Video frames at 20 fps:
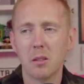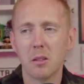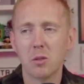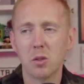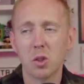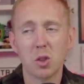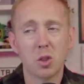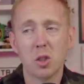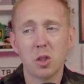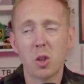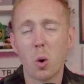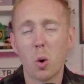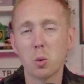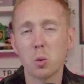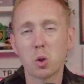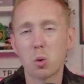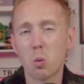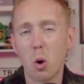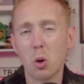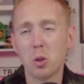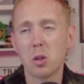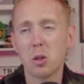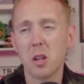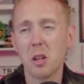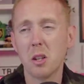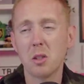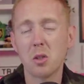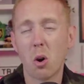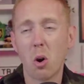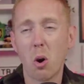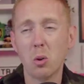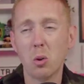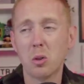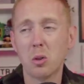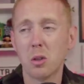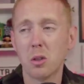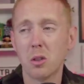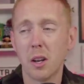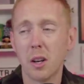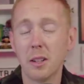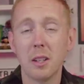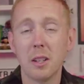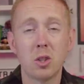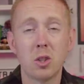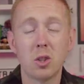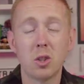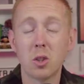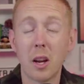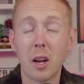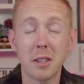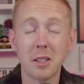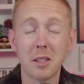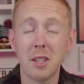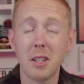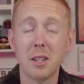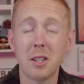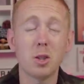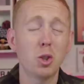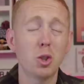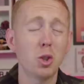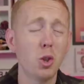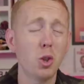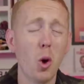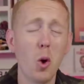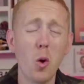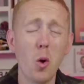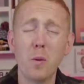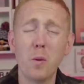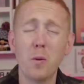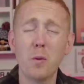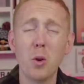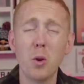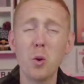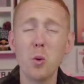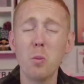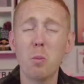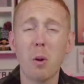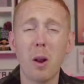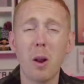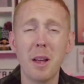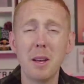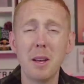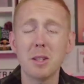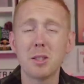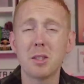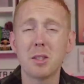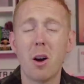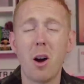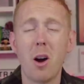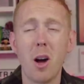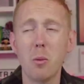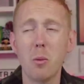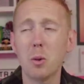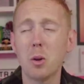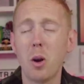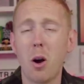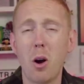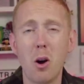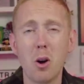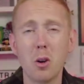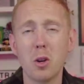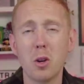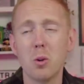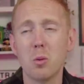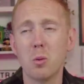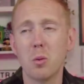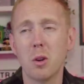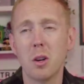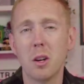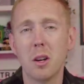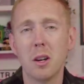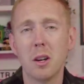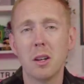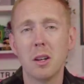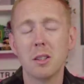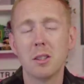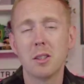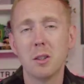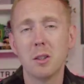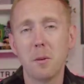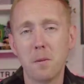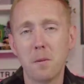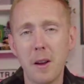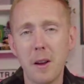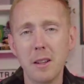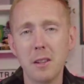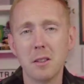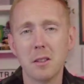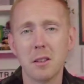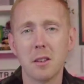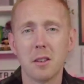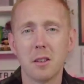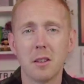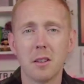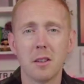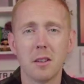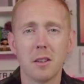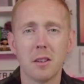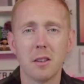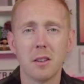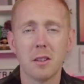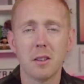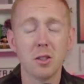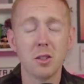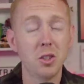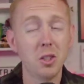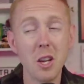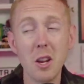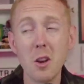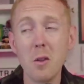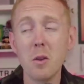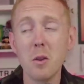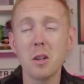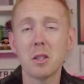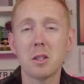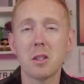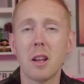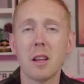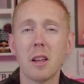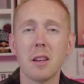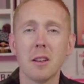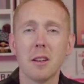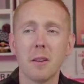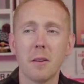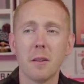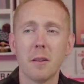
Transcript: just this whole squad is odd. And there's, as I said, there's so few players that I would argue to defend. Seriously.